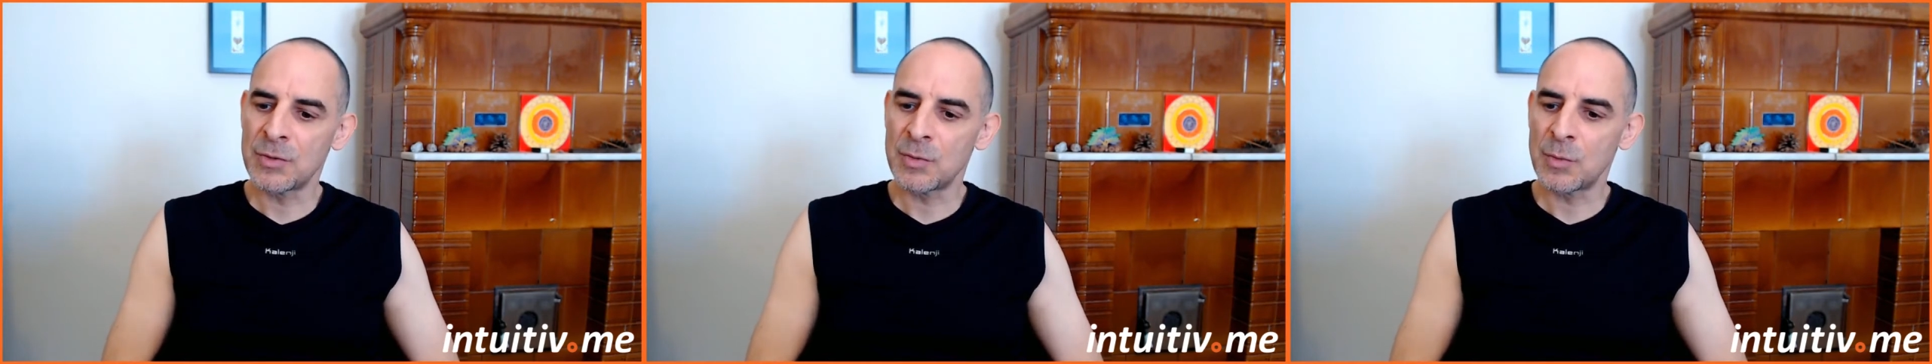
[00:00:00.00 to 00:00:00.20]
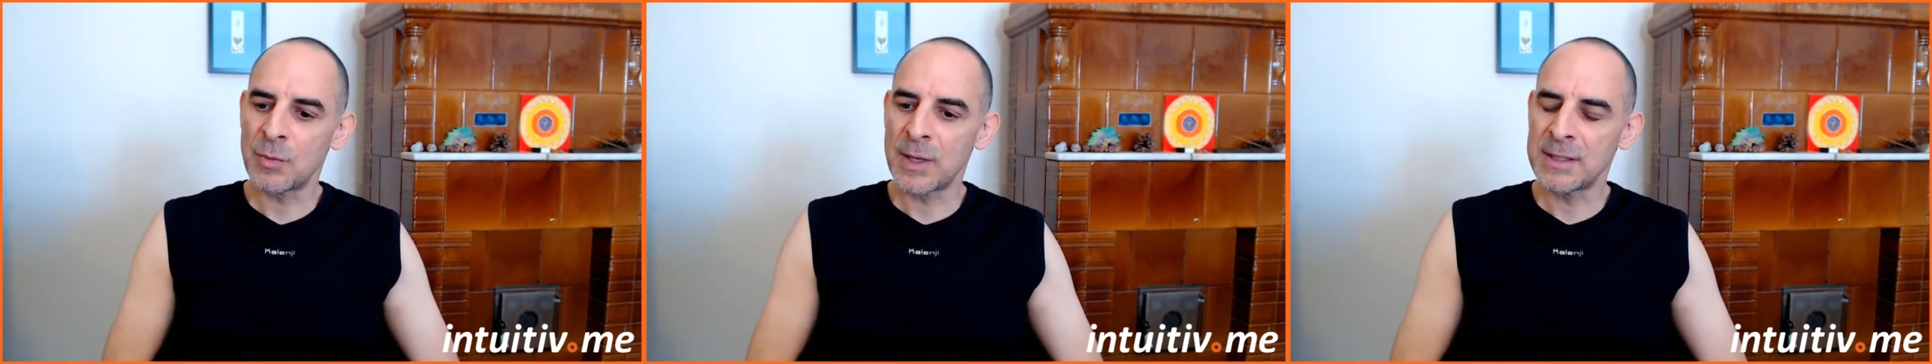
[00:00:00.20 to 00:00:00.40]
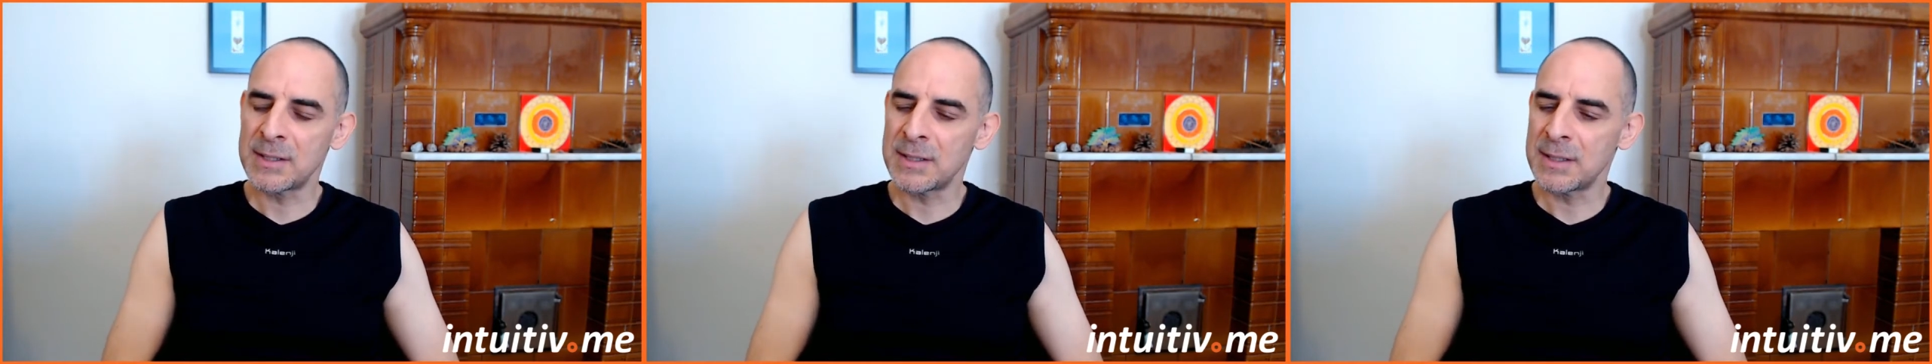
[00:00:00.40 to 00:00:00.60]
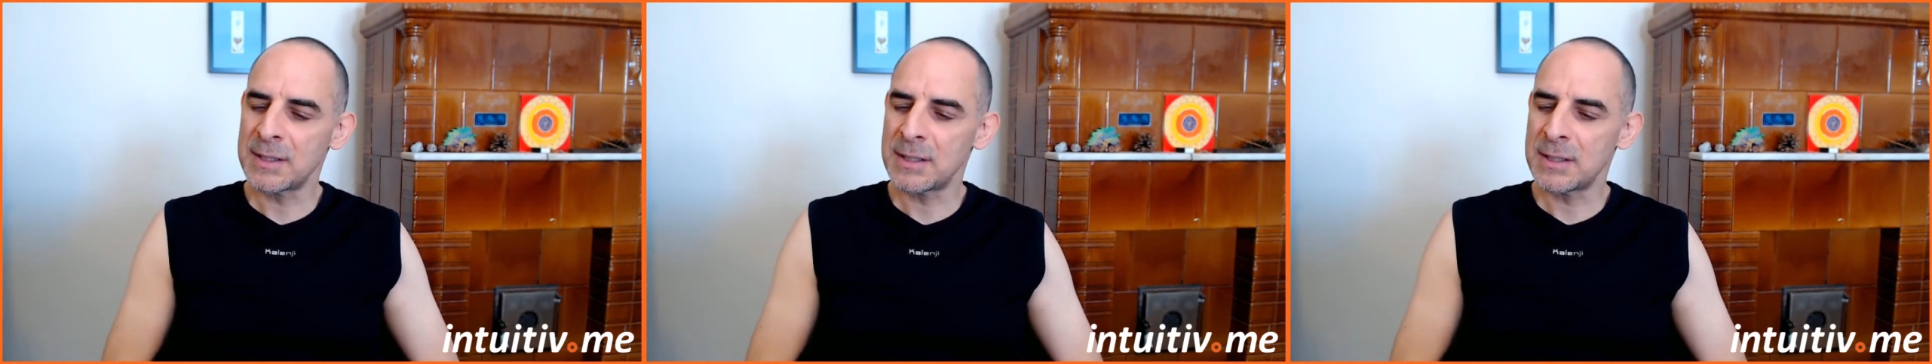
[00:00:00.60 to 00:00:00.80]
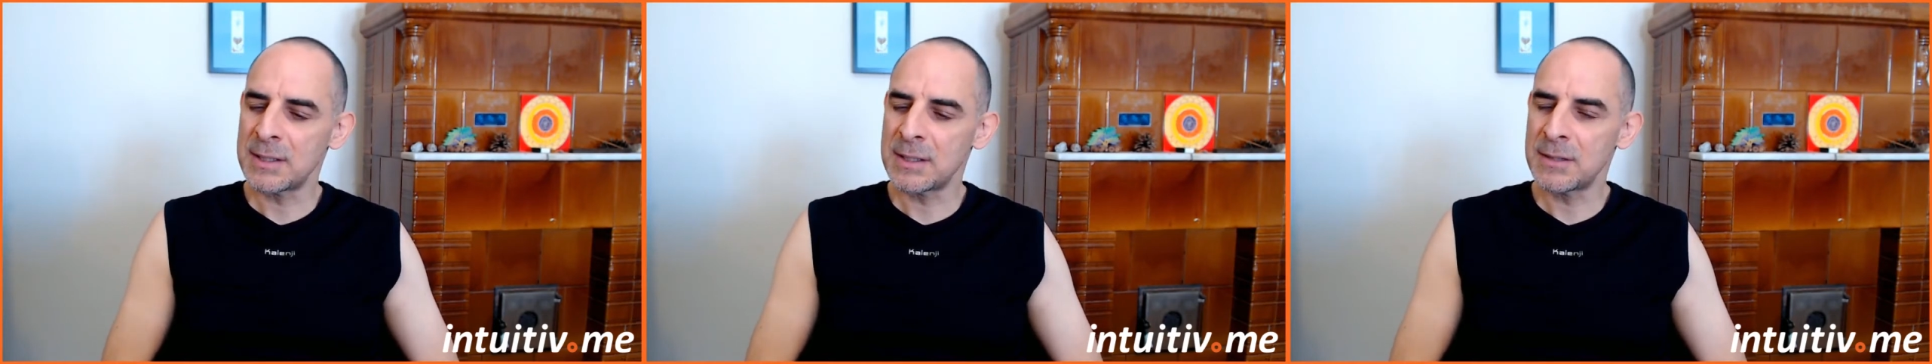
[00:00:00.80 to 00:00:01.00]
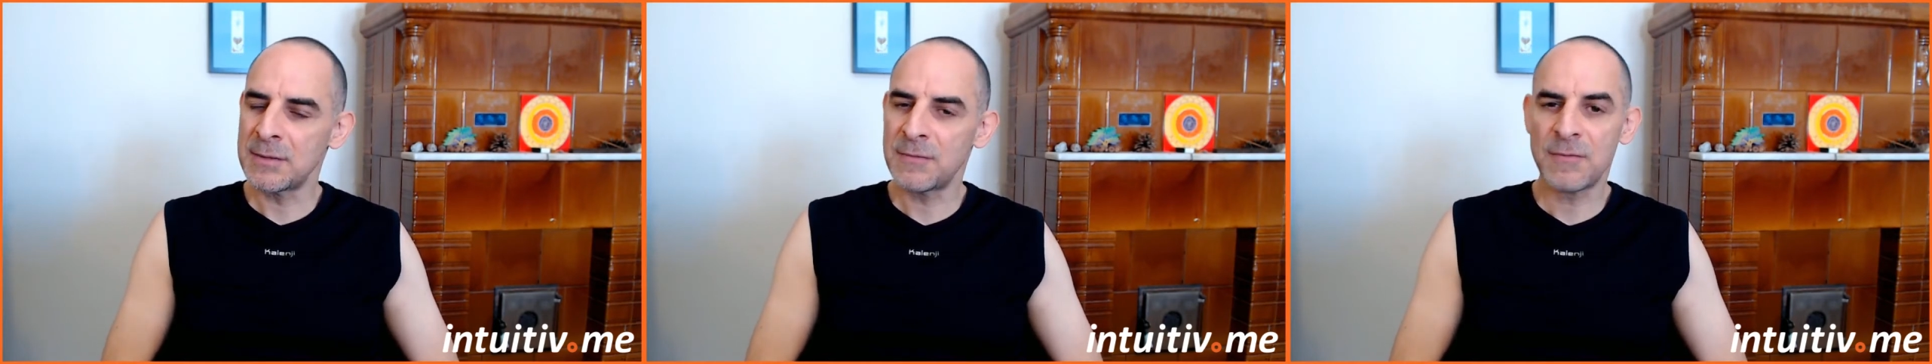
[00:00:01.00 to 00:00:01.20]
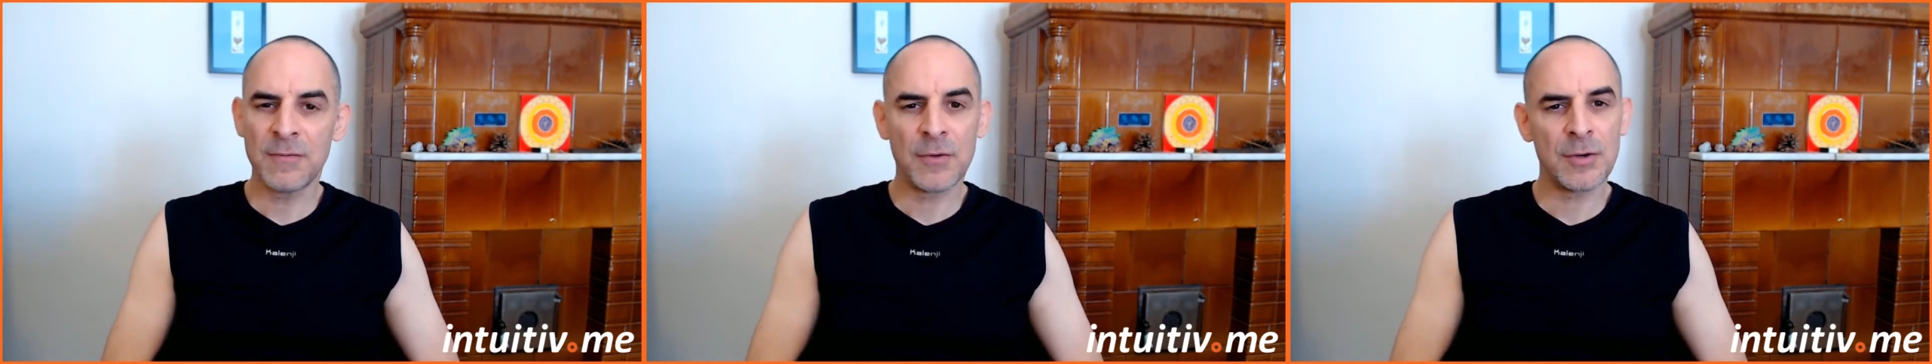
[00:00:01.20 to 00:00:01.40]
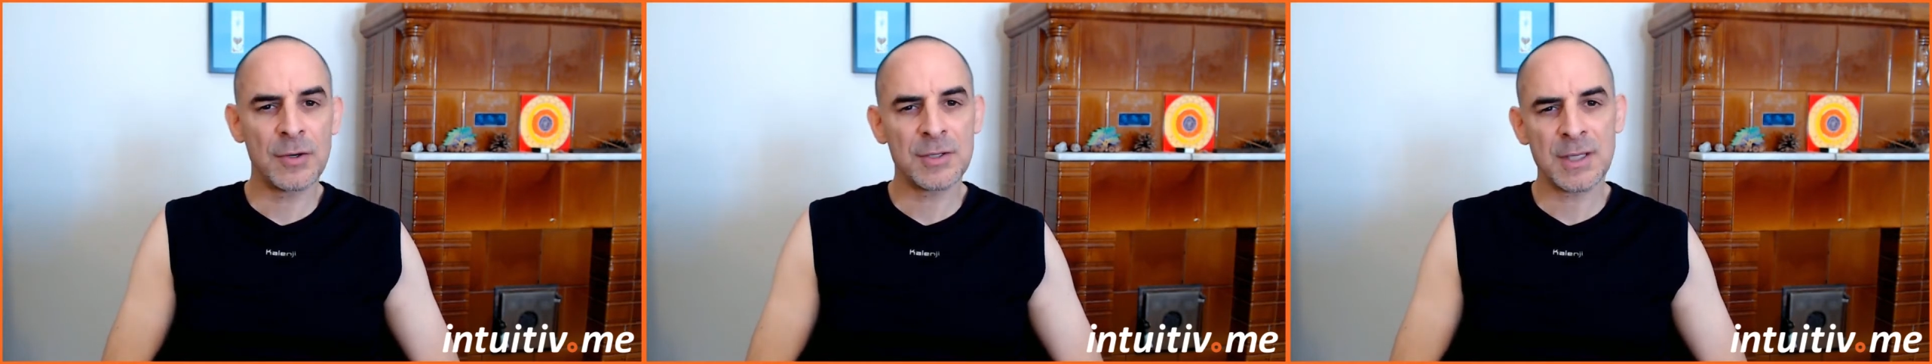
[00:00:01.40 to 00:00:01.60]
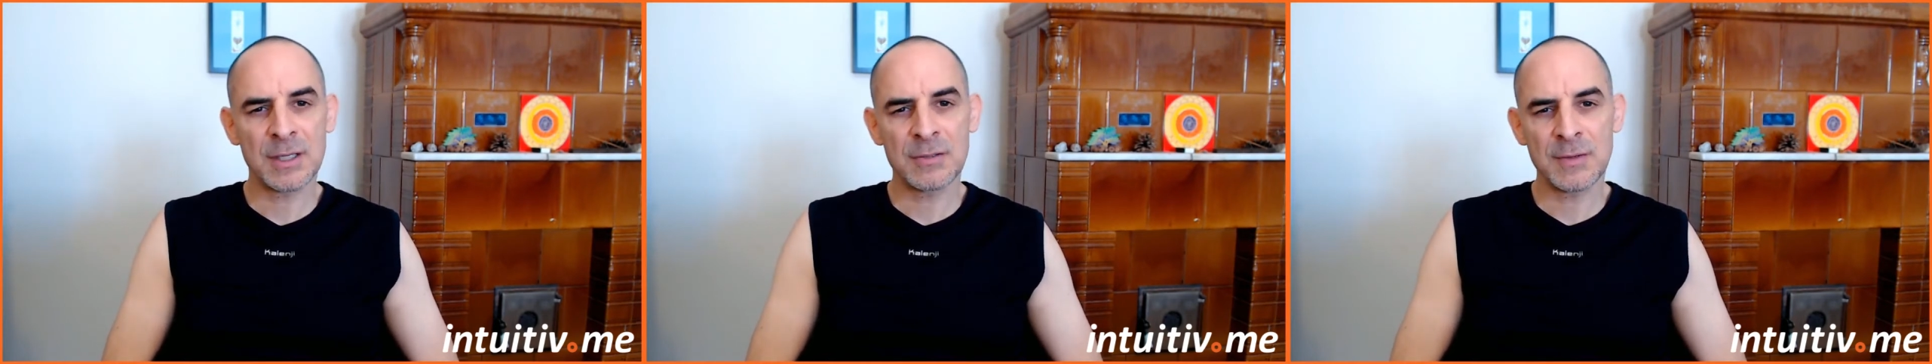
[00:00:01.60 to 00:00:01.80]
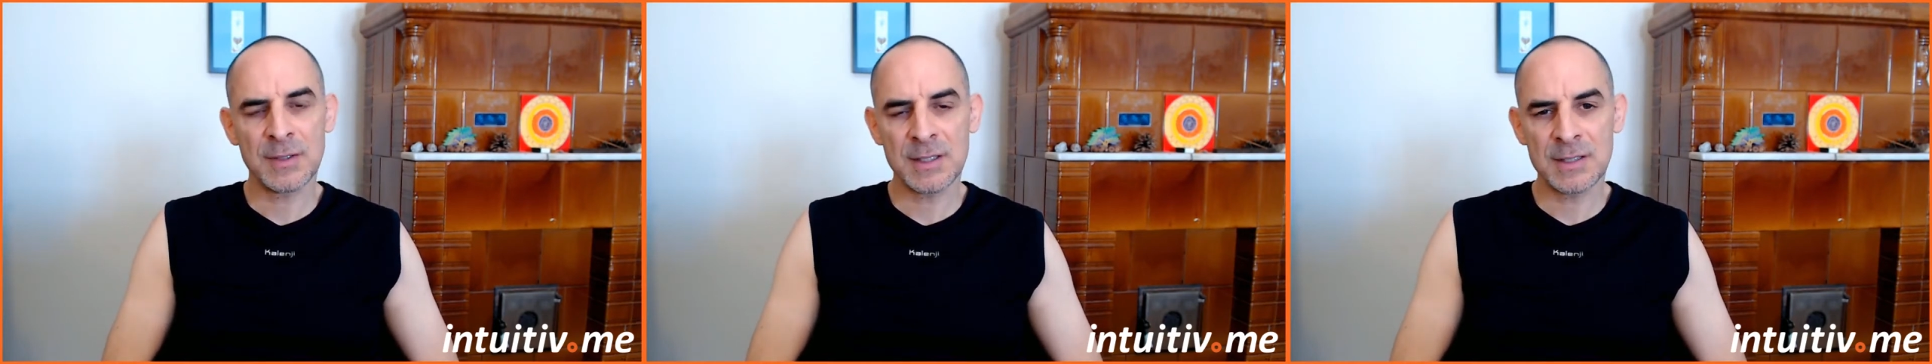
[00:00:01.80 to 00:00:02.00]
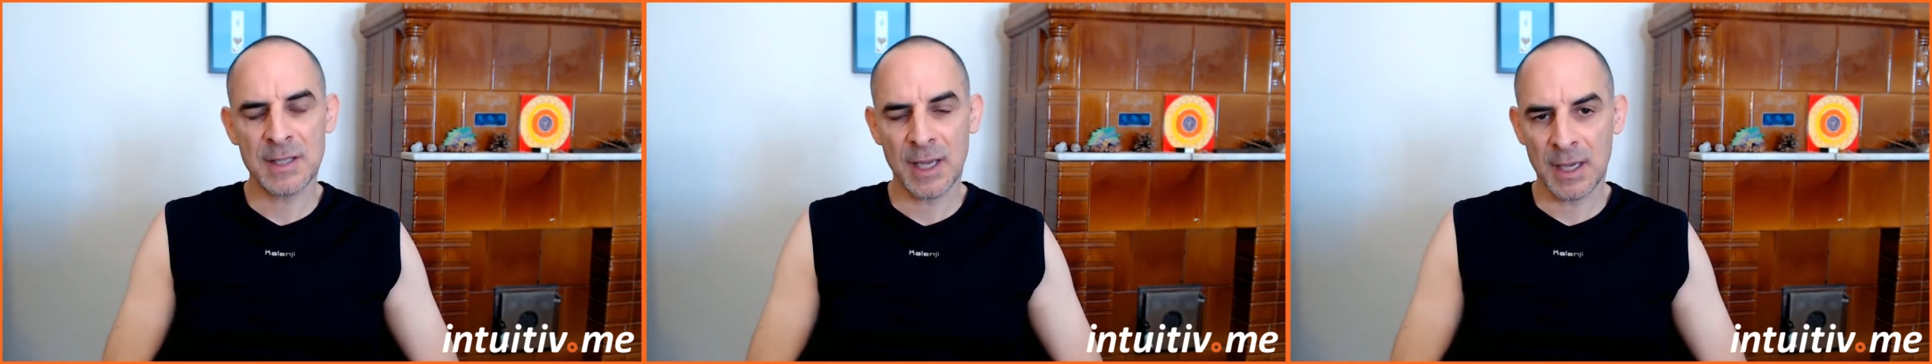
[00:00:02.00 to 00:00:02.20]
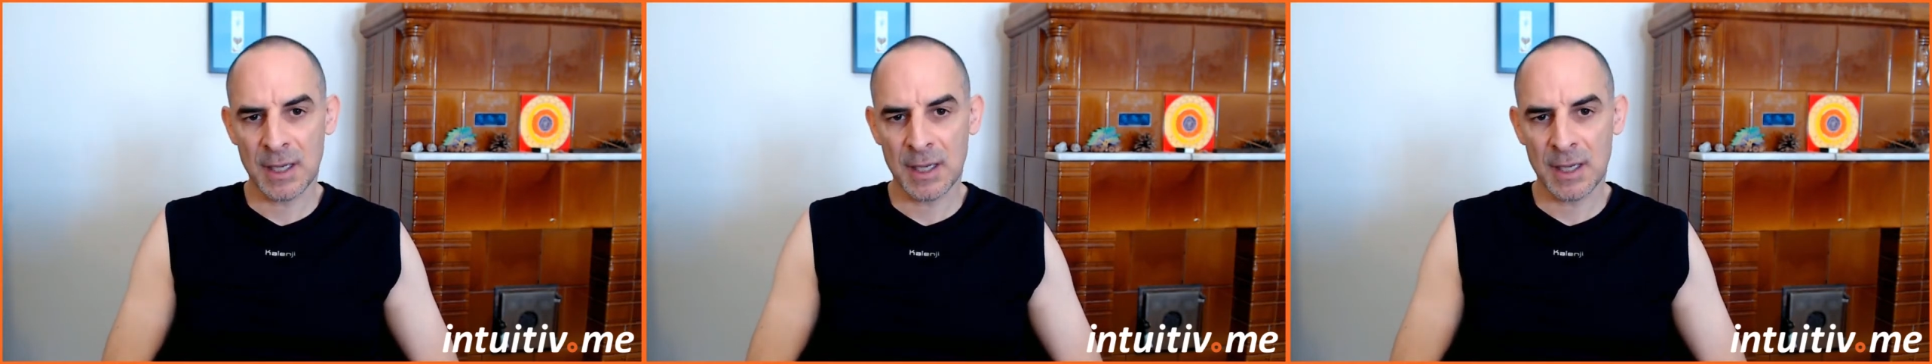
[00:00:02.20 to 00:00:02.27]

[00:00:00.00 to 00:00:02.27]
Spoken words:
21st and 22nd,